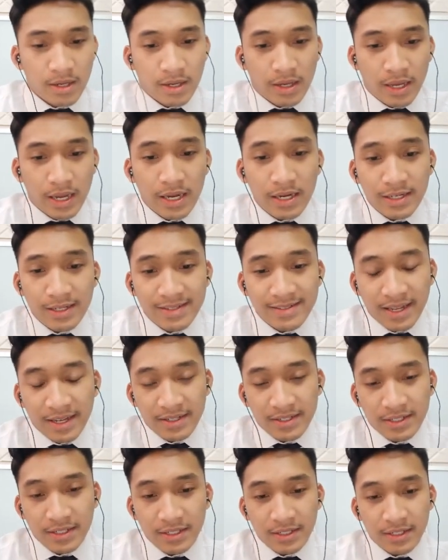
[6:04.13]
In this
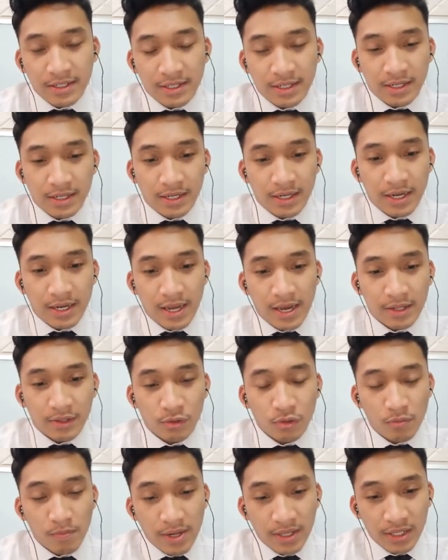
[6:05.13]
section, there are
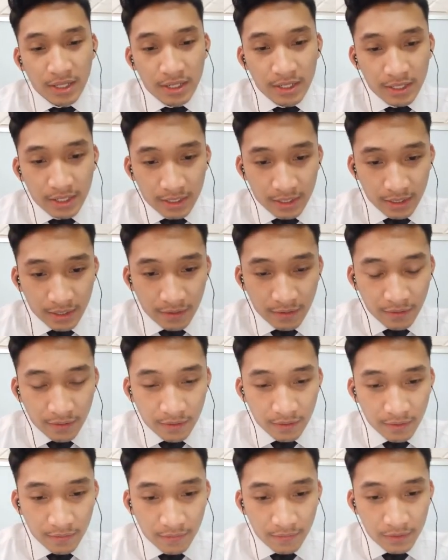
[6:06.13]
two buttons here.
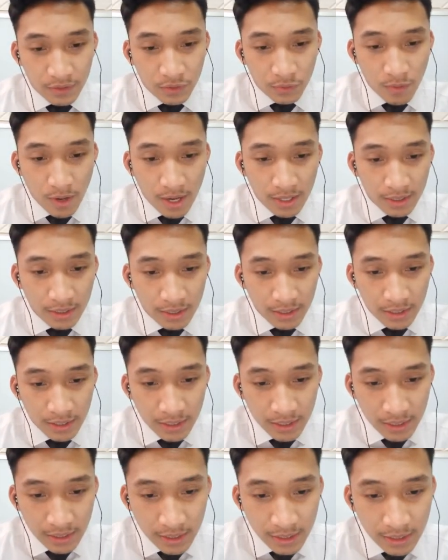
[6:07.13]
First one,
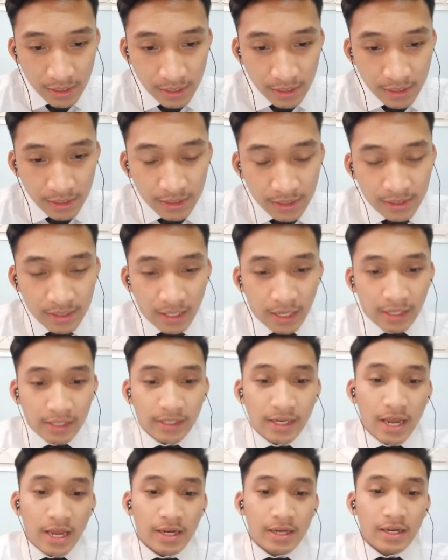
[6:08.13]
select
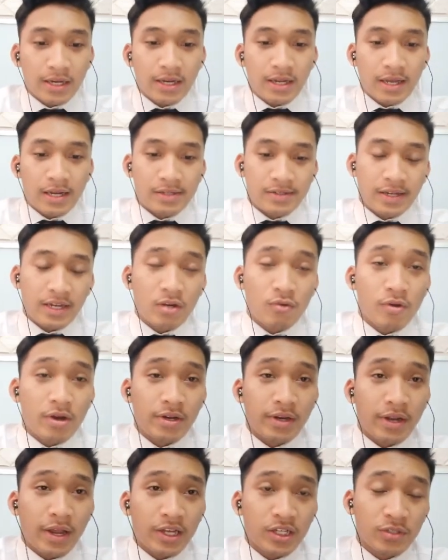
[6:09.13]
date, and second
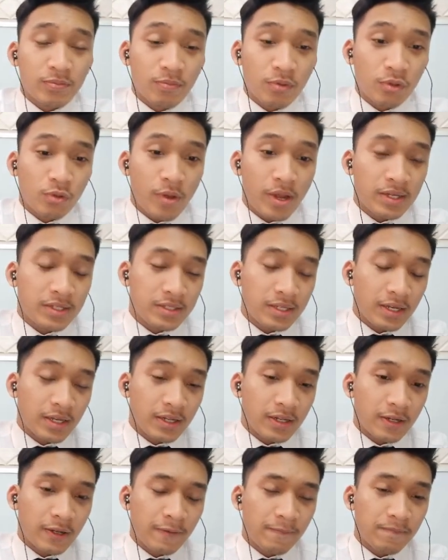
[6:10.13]
one, export to Excel.
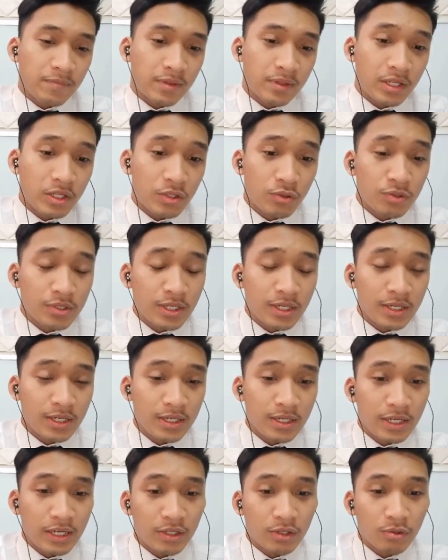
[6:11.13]
The user
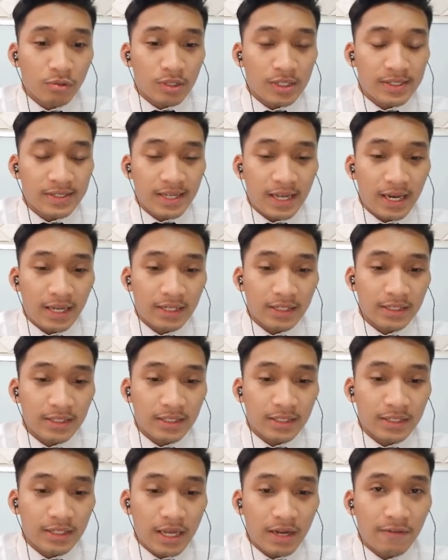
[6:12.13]
need to select
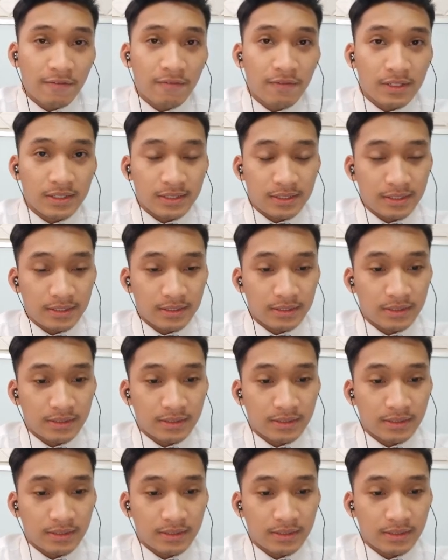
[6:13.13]
date first.